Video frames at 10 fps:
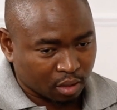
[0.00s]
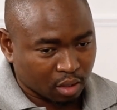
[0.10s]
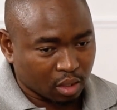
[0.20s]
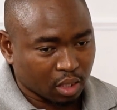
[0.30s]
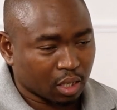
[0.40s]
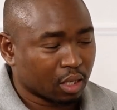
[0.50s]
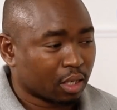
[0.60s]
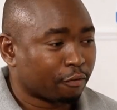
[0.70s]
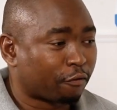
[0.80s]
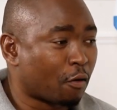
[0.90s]

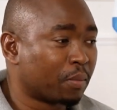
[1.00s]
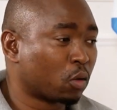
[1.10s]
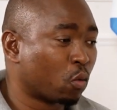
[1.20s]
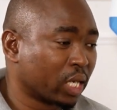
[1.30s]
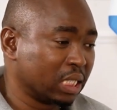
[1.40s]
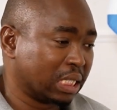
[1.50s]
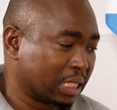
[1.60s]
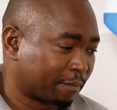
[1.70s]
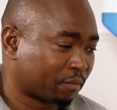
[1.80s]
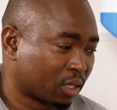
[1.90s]
a formal way
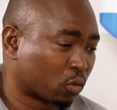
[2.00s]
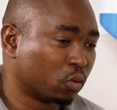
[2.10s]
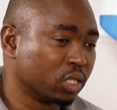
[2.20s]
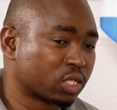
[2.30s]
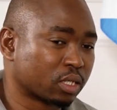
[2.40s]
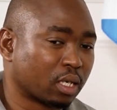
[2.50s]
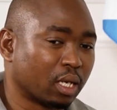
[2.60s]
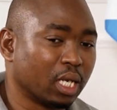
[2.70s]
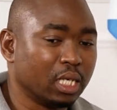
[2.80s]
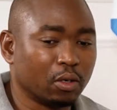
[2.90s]
in which
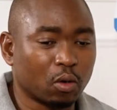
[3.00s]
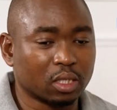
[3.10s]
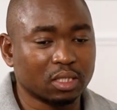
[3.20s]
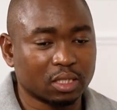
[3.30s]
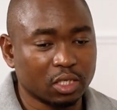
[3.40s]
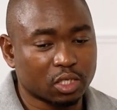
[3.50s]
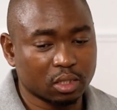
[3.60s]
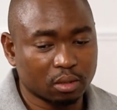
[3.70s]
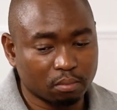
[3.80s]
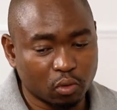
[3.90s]
any
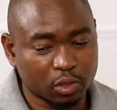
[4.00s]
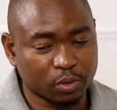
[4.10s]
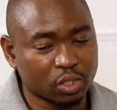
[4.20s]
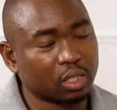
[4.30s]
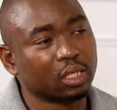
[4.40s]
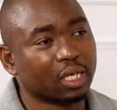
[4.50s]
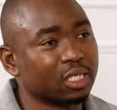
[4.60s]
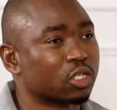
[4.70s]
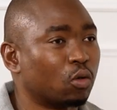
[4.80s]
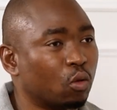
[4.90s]
organization, more especially an
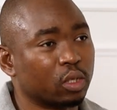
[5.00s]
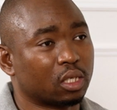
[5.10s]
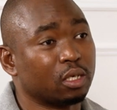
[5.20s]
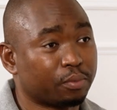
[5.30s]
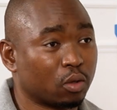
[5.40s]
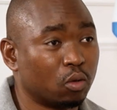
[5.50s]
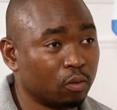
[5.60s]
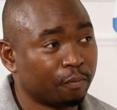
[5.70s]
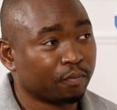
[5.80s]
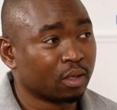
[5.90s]
NGO, an NPO,
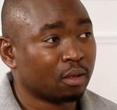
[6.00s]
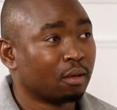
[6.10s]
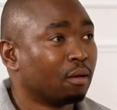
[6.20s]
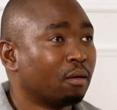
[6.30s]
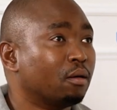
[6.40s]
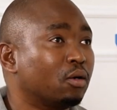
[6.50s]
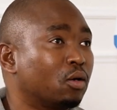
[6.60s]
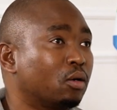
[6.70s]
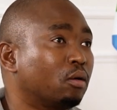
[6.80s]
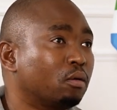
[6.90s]

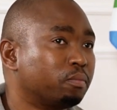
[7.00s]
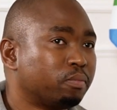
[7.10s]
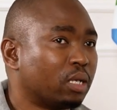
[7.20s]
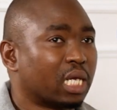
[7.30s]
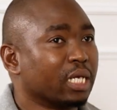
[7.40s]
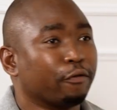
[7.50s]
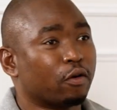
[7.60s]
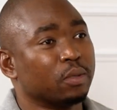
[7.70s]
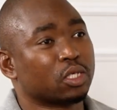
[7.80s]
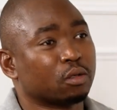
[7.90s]
or any
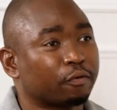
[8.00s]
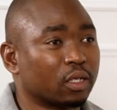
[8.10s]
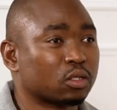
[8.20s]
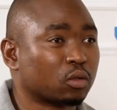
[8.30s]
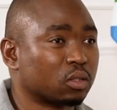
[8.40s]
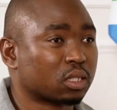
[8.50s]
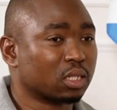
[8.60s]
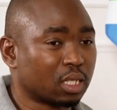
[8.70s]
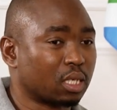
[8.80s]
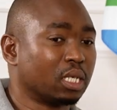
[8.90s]
formation of that sort,
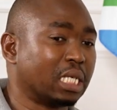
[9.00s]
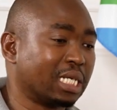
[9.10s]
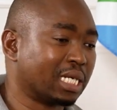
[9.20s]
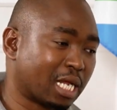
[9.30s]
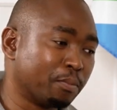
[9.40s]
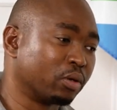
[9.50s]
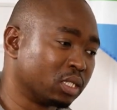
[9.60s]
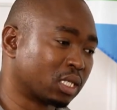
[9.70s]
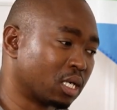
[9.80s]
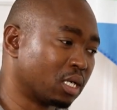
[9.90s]
a
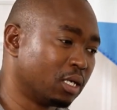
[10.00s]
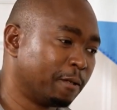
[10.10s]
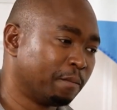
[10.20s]
non-political